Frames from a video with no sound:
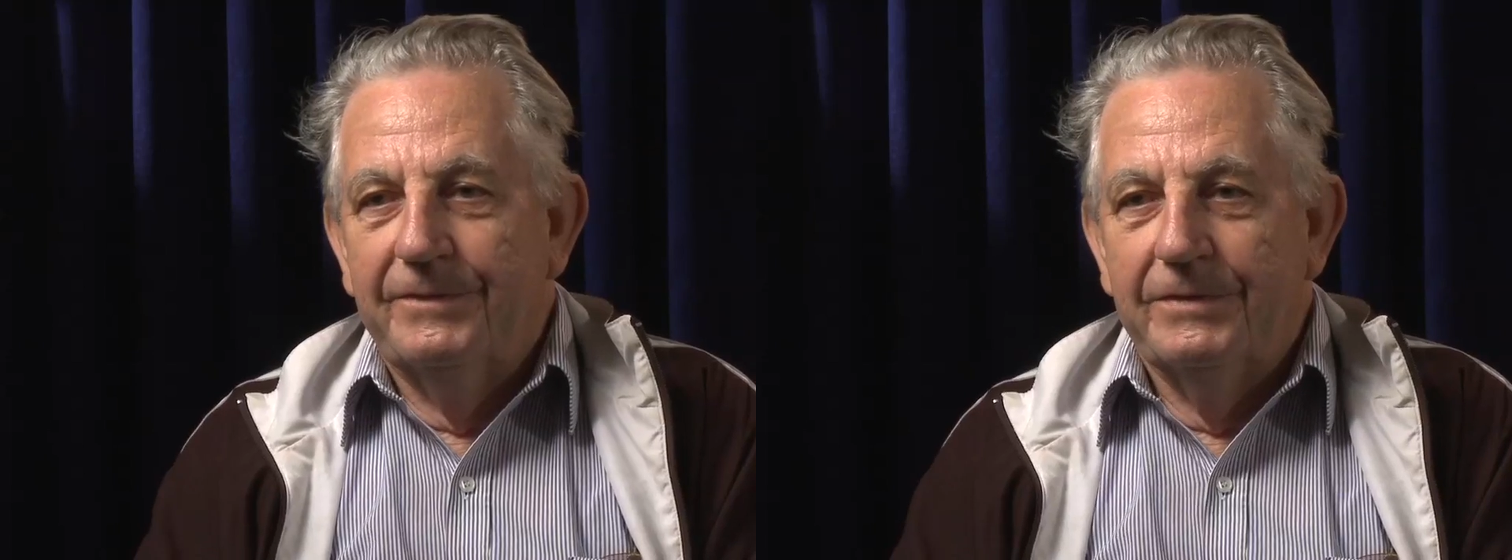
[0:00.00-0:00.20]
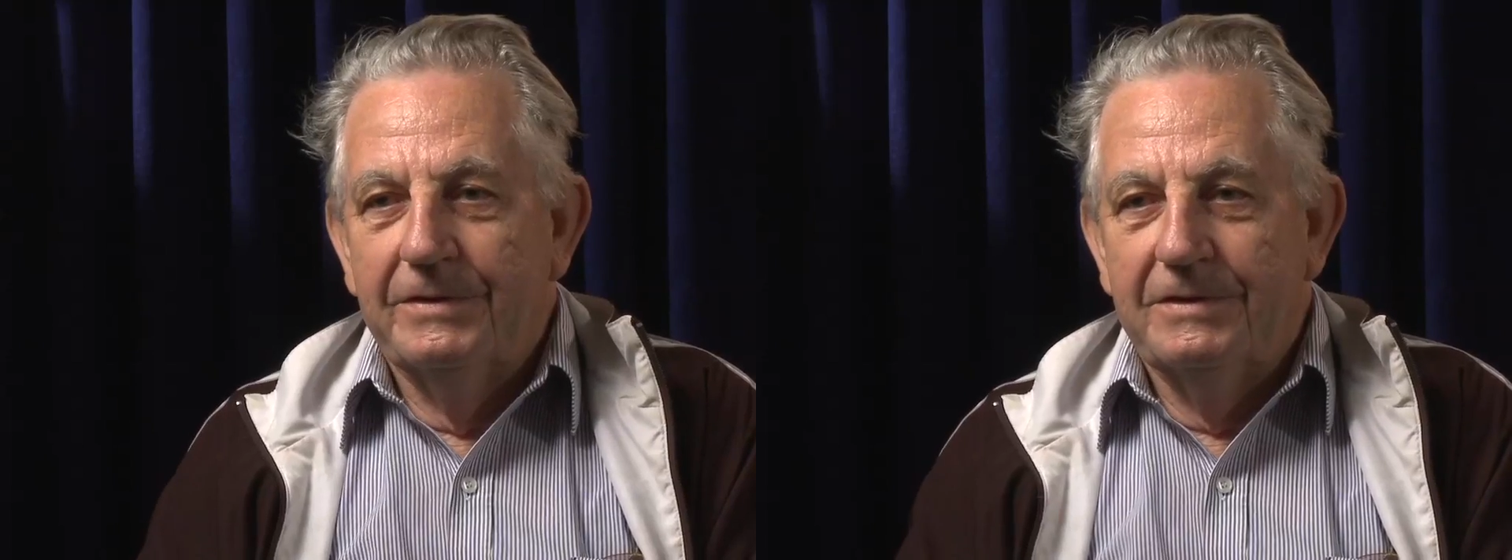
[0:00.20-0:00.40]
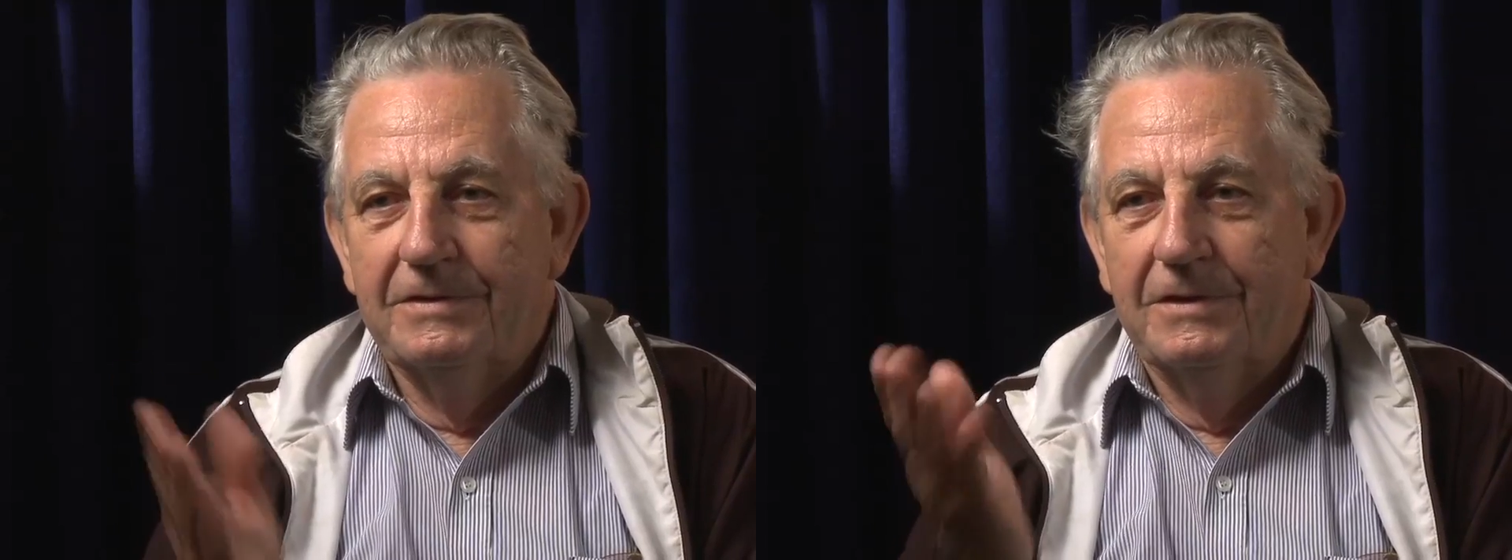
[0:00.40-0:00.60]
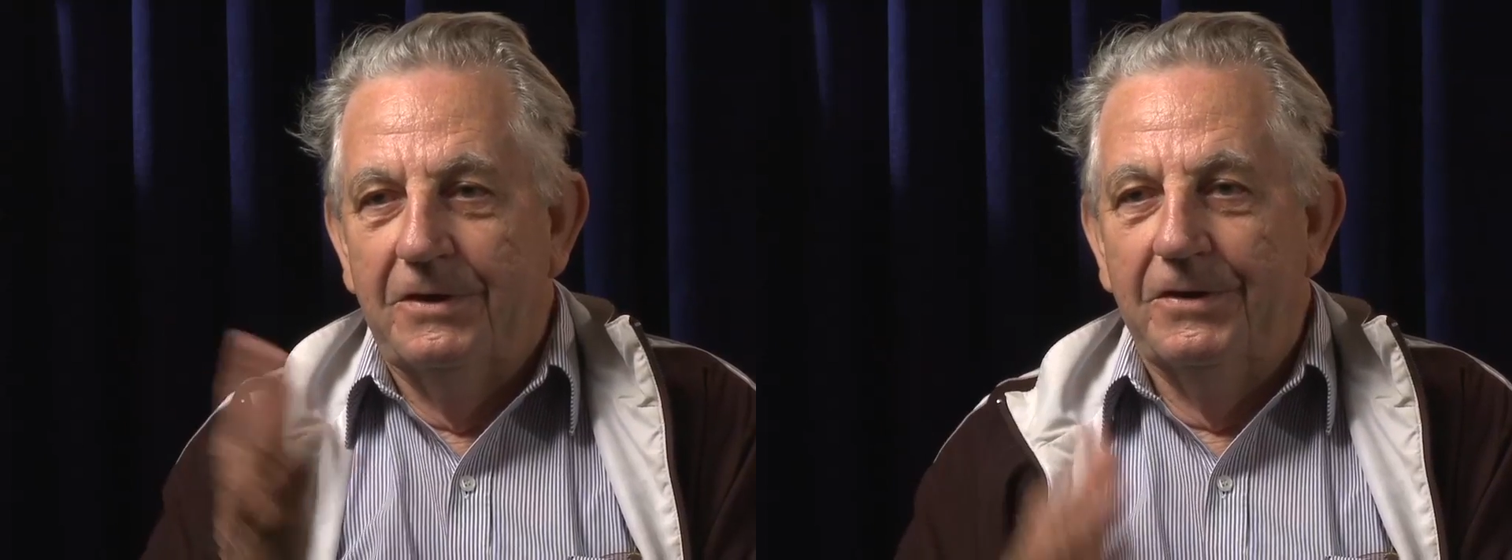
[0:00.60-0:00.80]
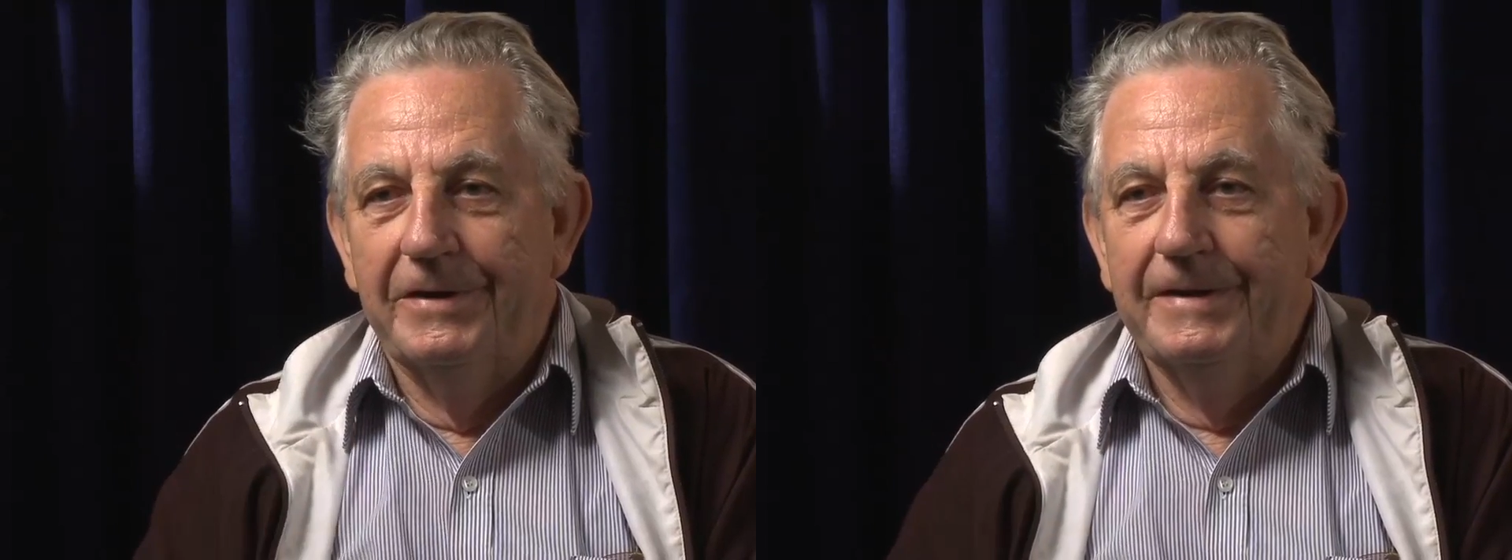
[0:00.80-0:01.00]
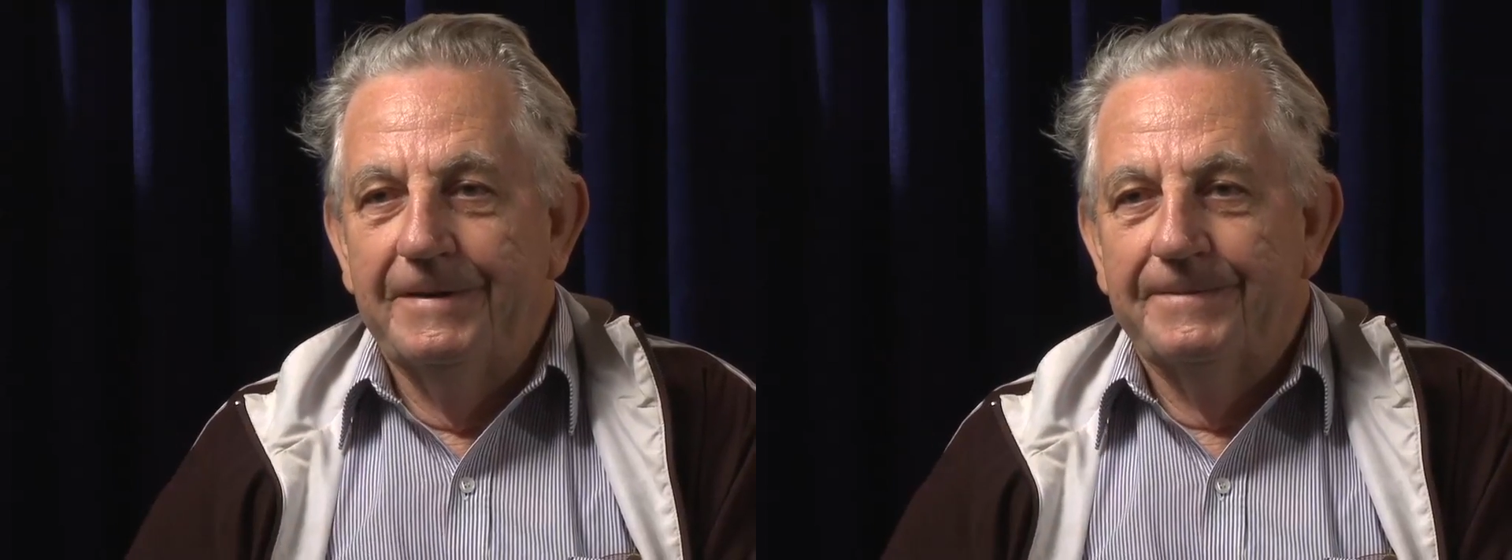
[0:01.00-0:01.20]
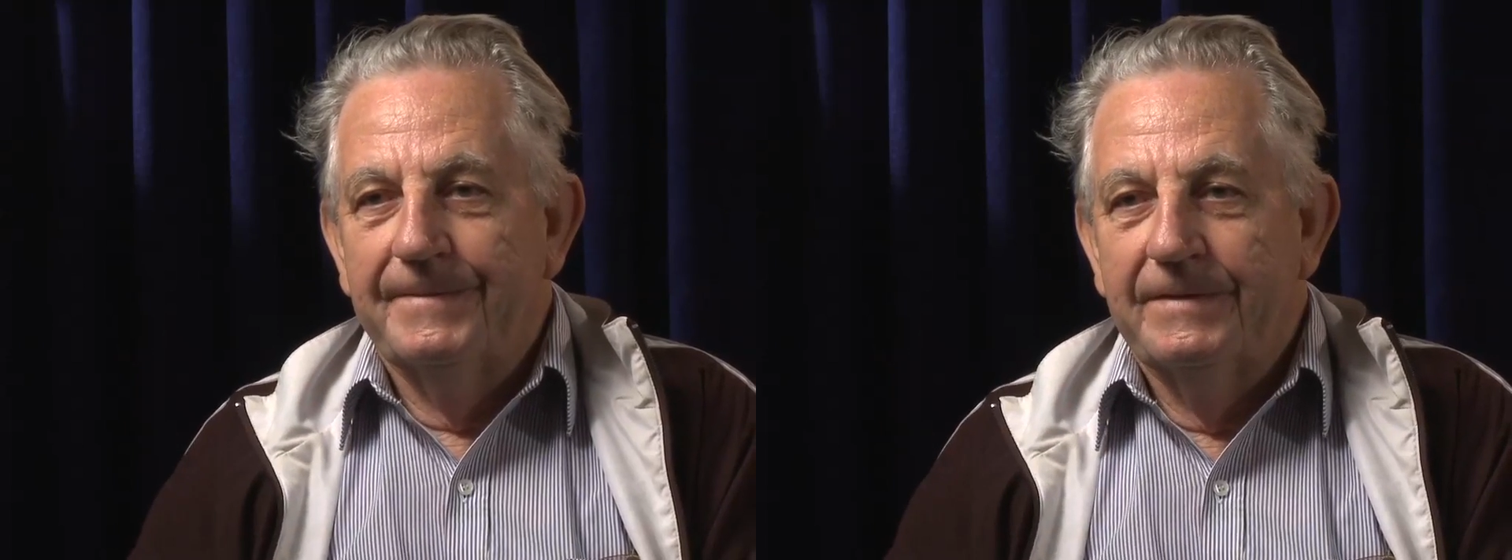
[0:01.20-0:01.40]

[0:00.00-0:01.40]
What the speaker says: for each line